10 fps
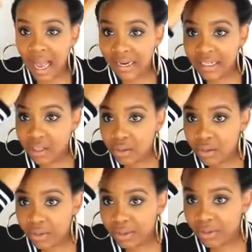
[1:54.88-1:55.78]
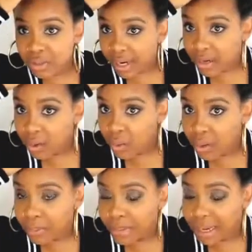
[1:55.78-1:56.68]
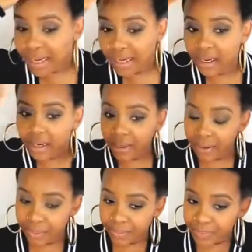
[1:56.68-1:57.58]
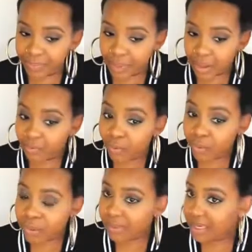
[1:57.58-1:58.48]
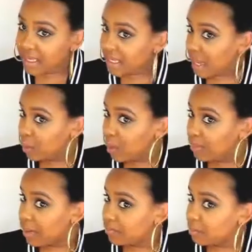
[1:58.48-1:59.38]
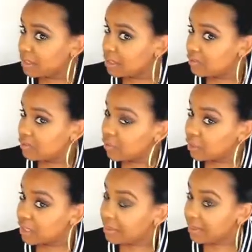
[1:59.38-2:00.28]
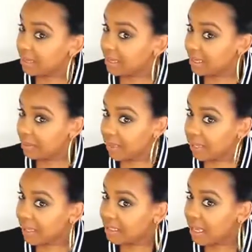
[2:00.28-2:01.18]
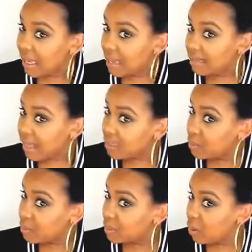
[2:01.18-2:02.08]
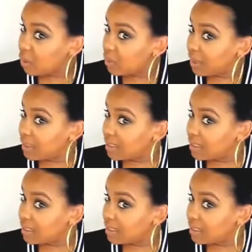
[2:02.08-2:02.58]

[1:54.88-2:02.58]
I didn't use the blow dryer on my roots because I wanted my roots to be thick, because that's what's holding